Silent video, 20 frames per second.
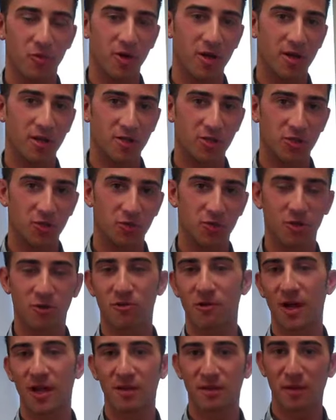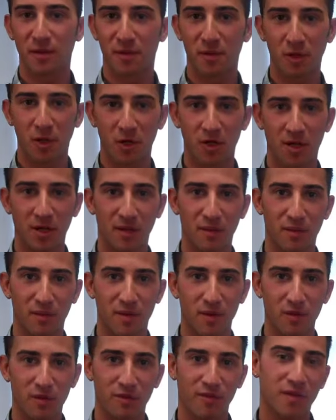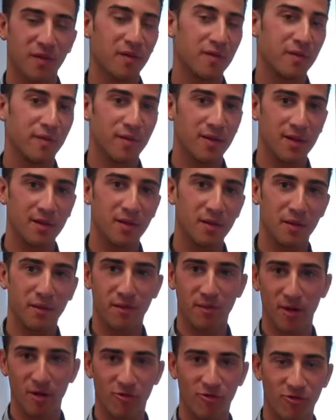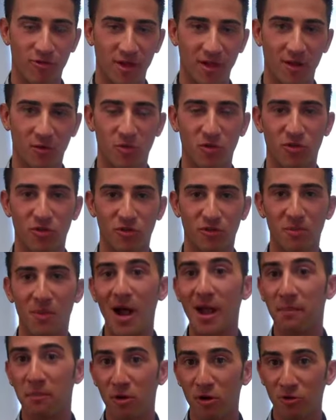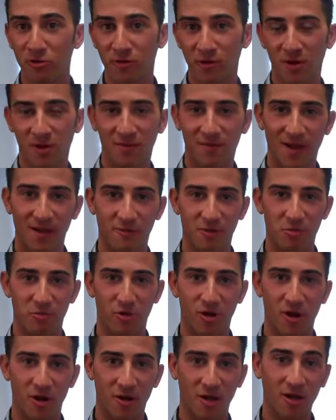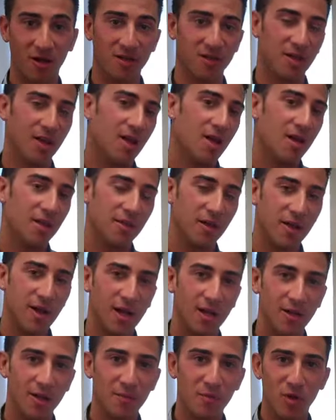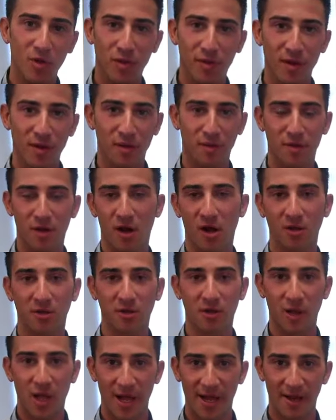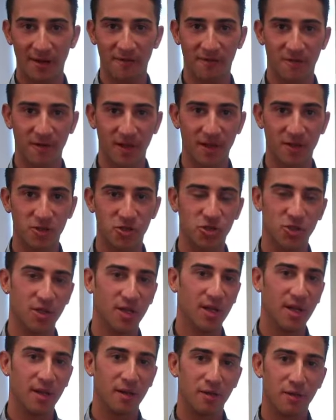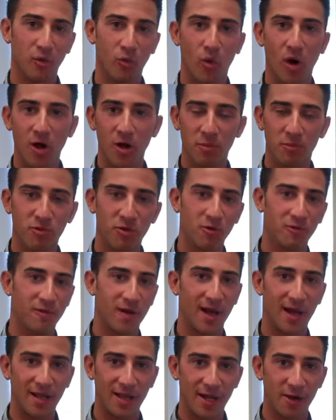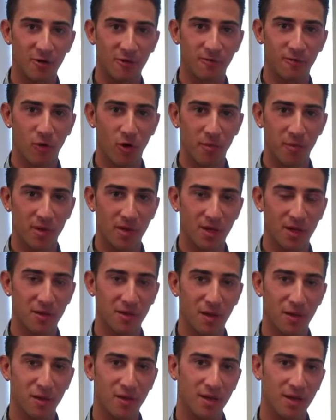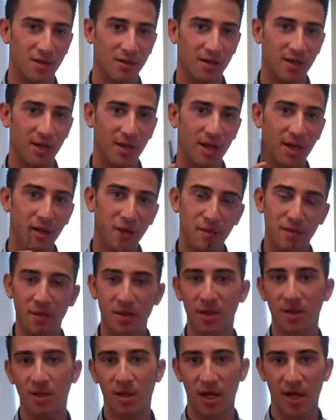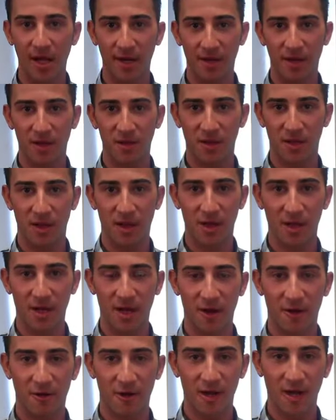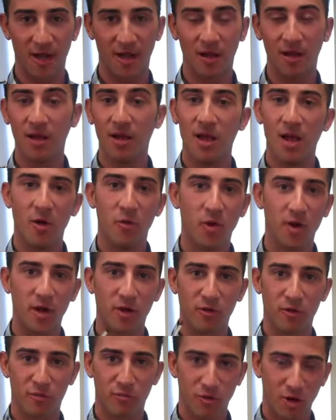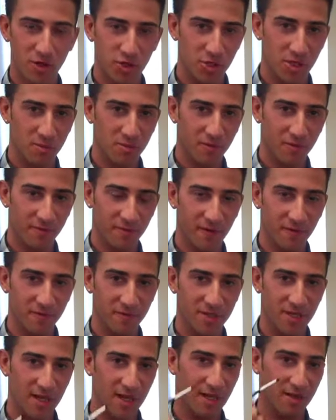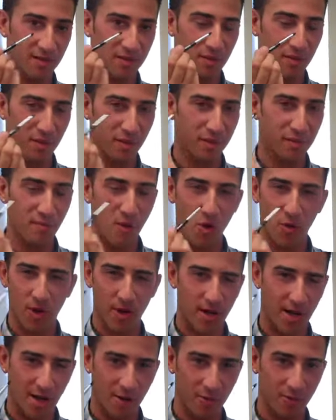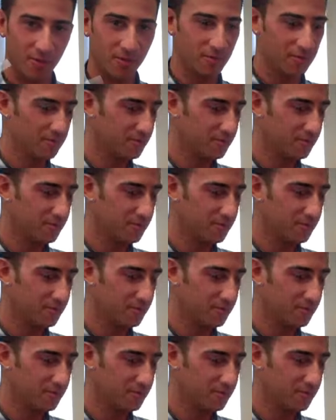that we're going to do to create this look is use the Stila Smudge Stick, which is my personal favorite product. The color I'm using is called Lionfish. It's a waterproof eyeliner formula that's going to easily glide on the eye area. We're going to use brush number 15 to smoke it out.